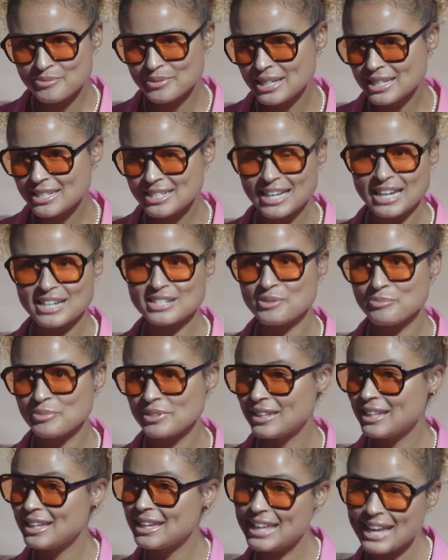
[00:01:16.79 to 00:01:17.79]
We need to catch up with
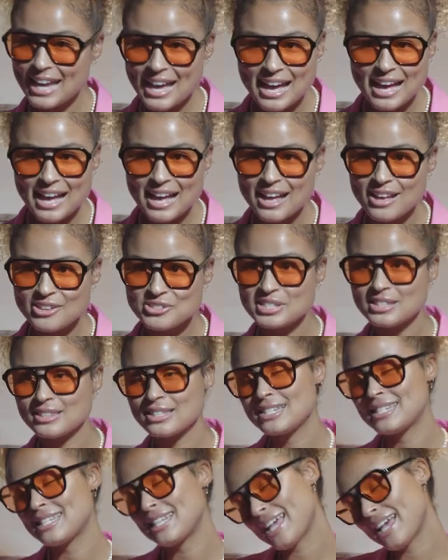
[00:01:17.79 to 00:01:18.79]
the gals, hit
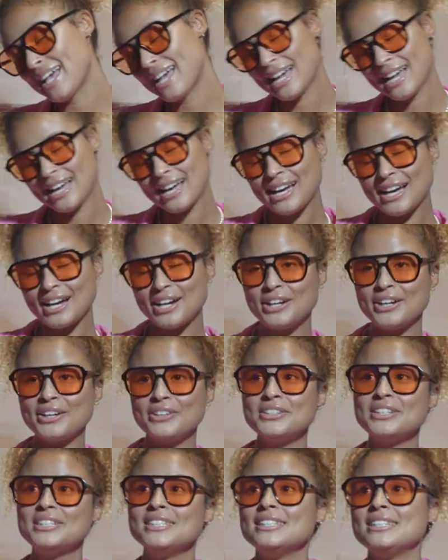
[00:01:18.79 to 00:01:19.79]
the
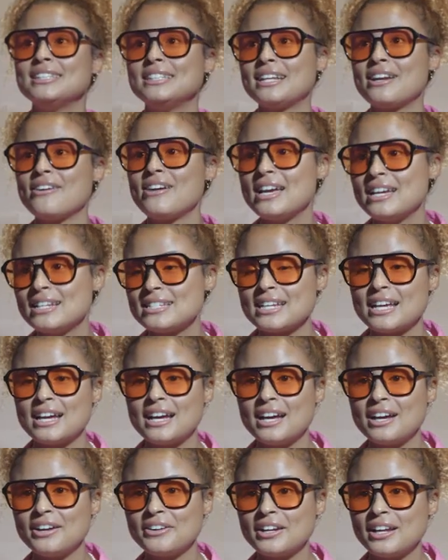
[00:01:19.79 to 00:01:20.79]
town, let our hair
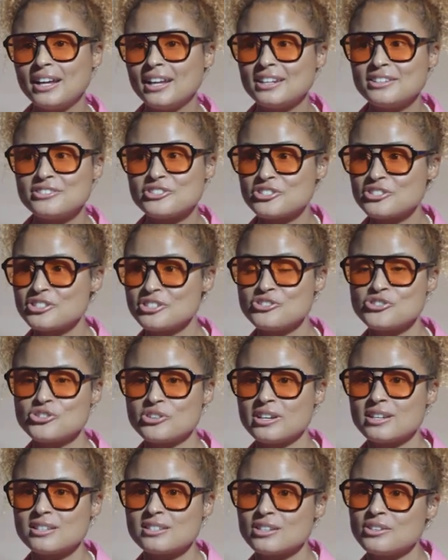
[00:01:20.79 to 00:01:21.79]
down, and just enjoy
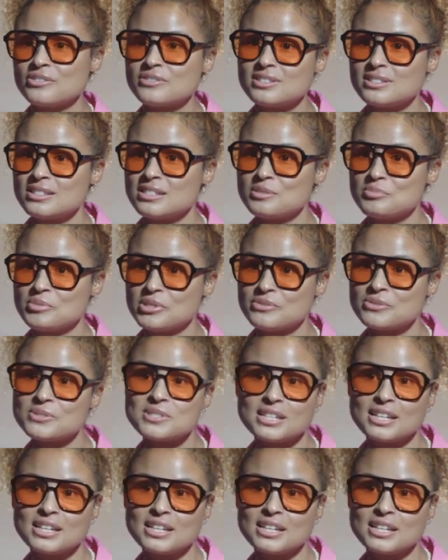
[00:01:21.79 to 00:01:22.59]
ourselves in this beautiful